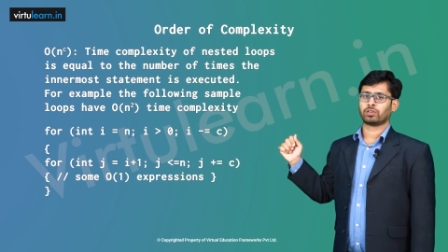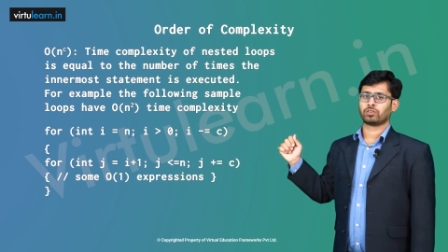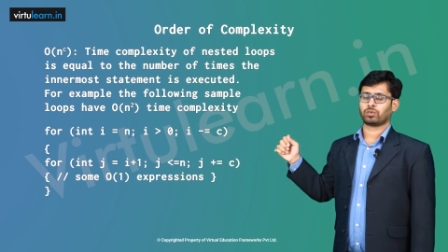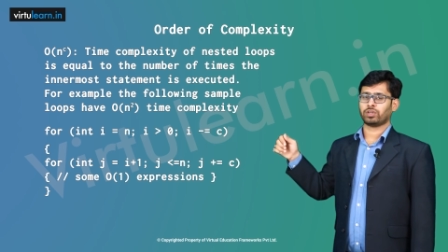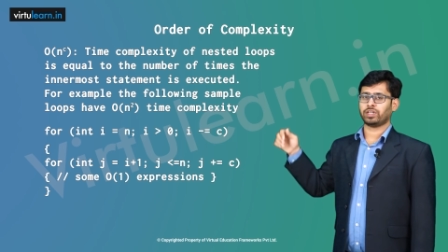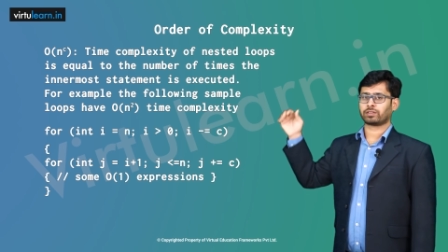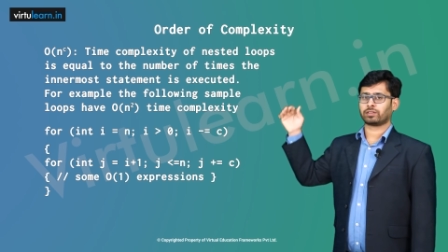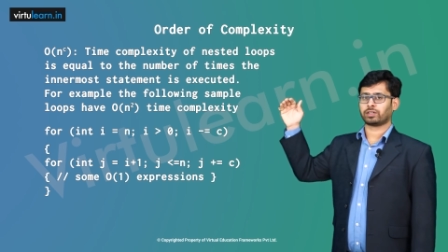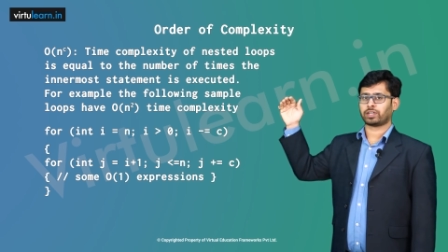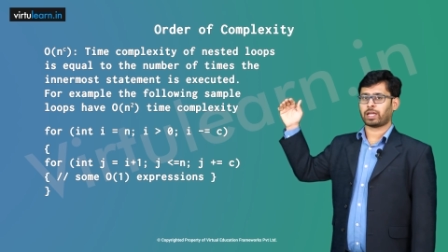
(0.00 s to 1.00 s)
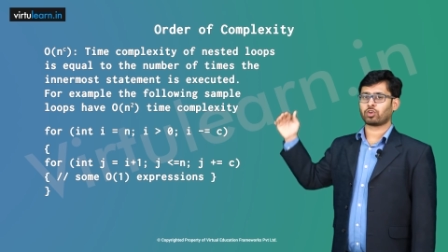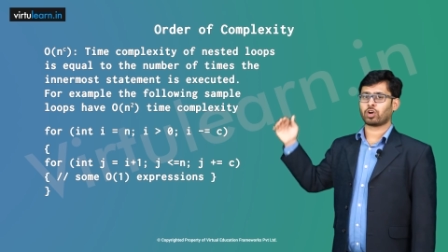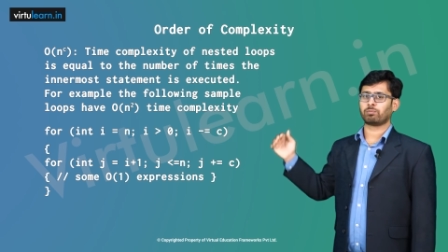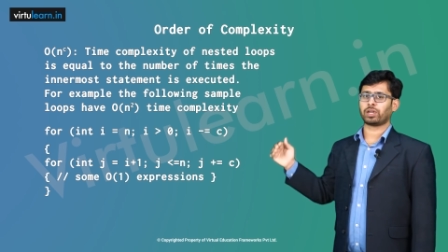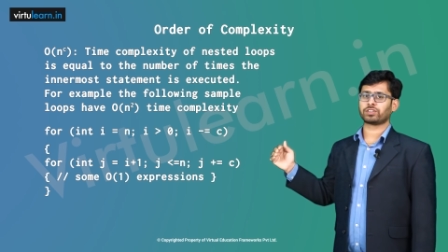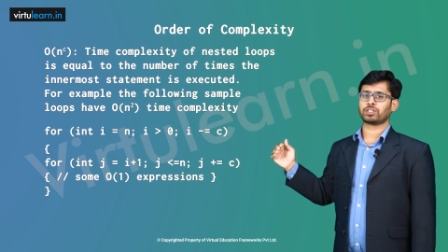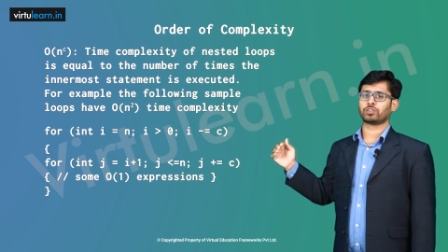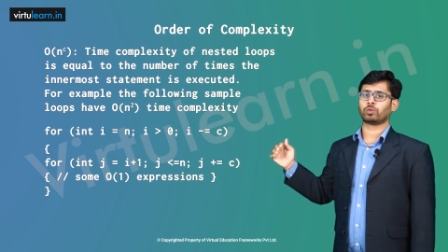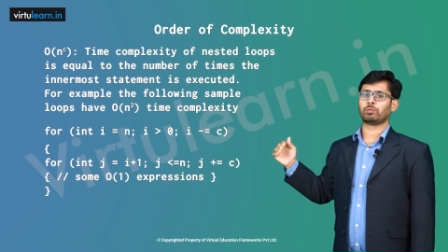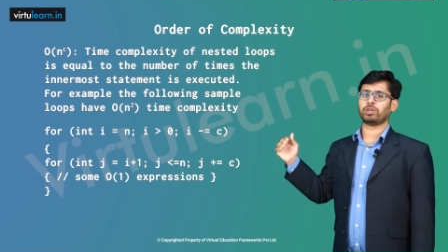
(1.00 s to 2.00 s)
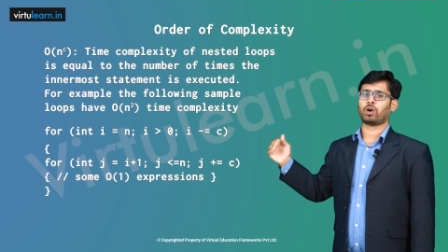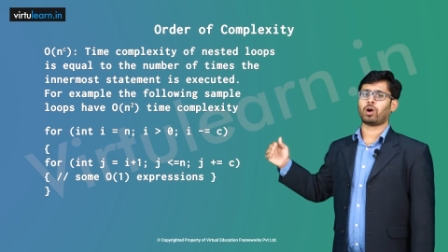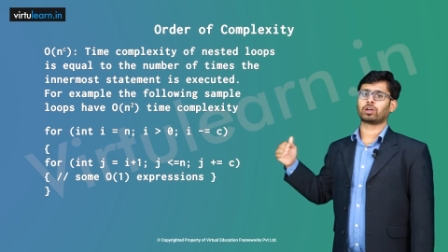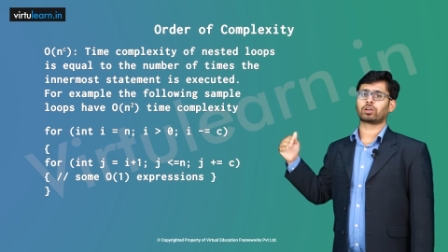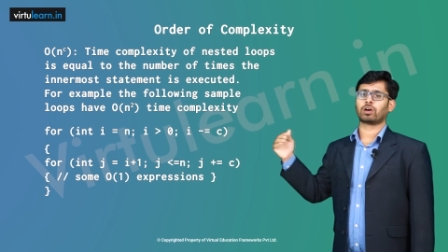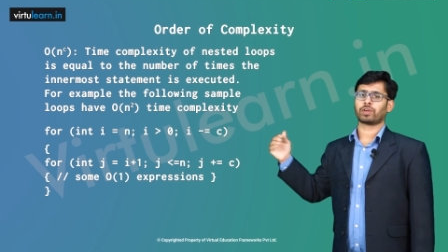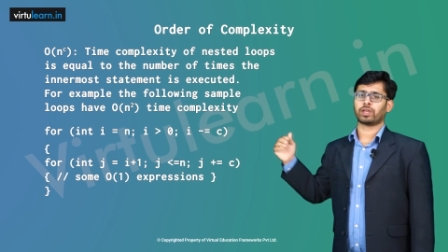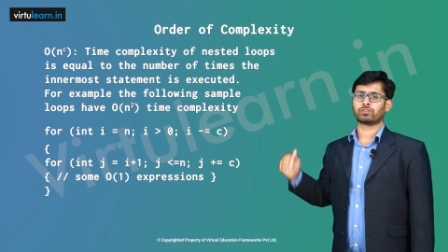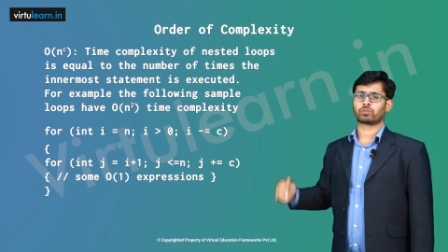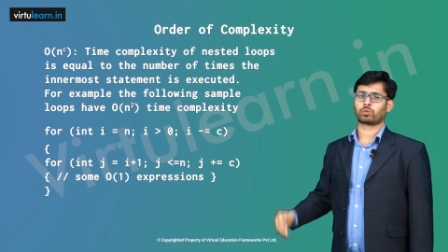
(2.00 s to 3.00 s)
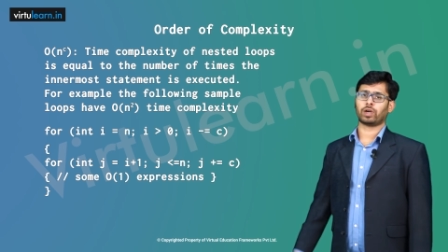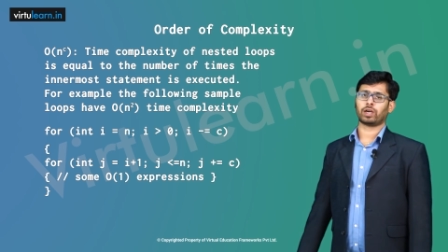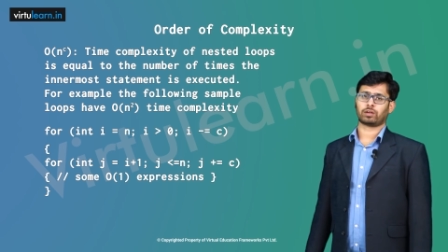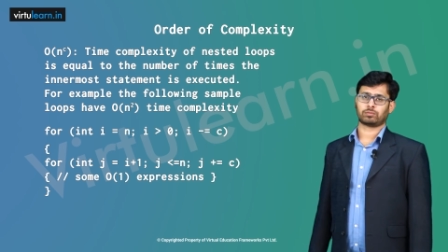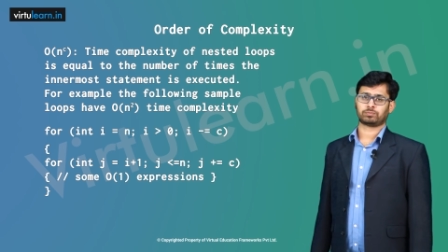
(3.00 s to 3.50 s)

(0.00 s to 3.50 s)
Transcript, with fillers: So here the time complexities will be order of n square.